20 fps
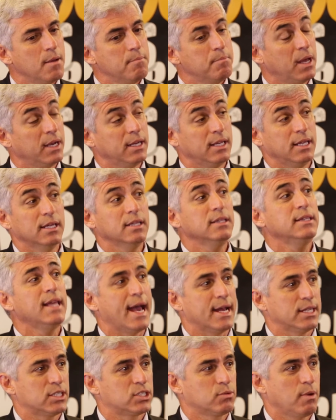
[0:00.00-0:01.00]
But in
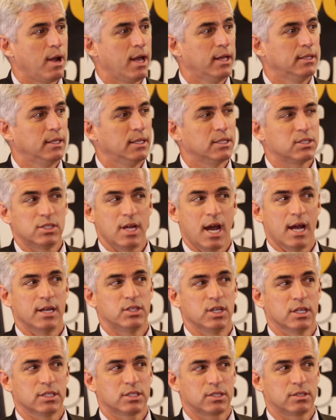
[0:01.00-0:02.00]
that sweat, it's not
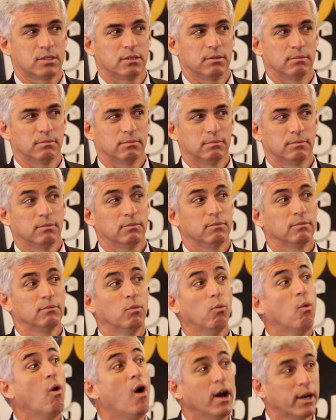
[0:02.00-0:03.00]
just
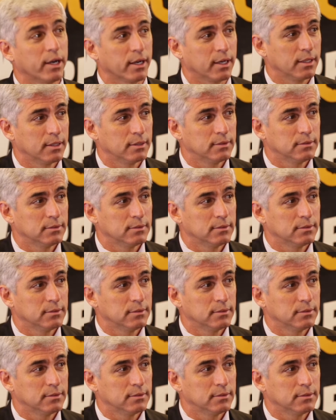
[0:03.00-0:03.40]
water.